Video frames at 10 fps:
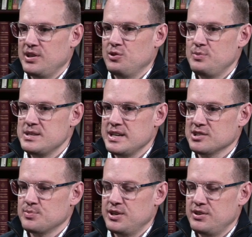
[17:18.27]
That would be
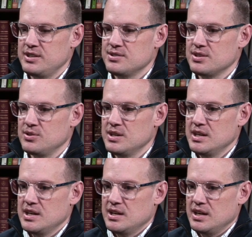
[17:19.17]
tax parity. So.
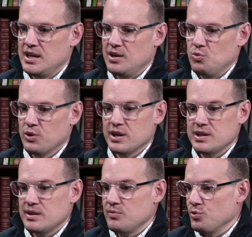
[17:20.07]
We're
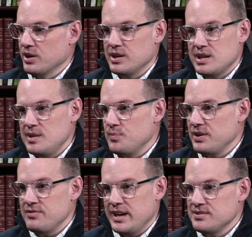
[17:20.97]
gonna keep
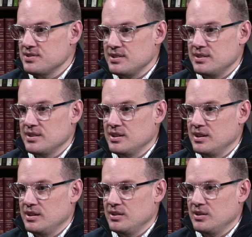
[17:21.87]
advancing
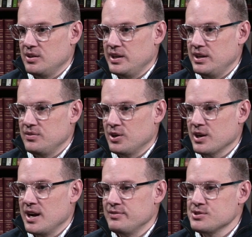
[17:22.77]
our
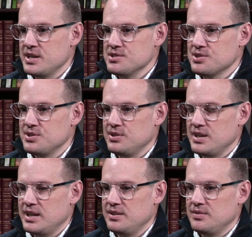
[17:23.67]

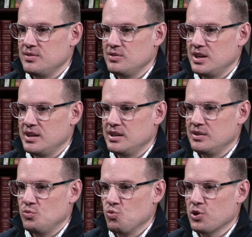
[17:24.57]
conversation and
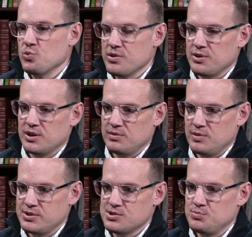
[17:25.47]
work with
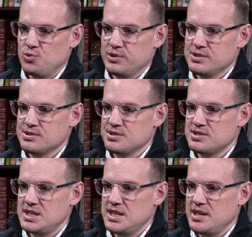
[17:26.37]
our supporters to
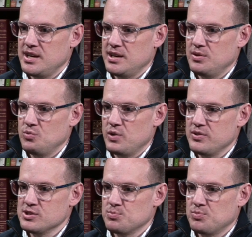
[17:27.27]
see where
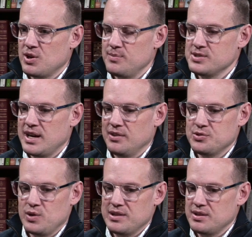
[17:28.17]
this comes out.
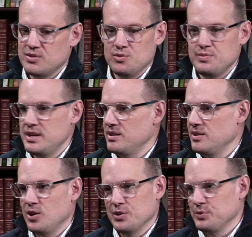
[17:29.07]
Do I think there'll be
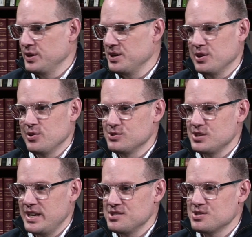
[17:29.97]
ultimately a
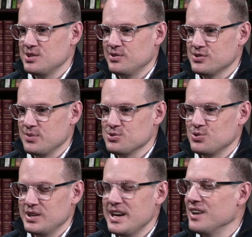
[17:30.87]
negotiation of some
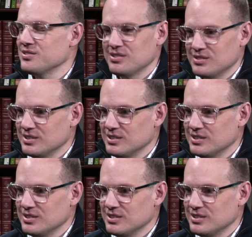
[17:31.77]
sort? Yes.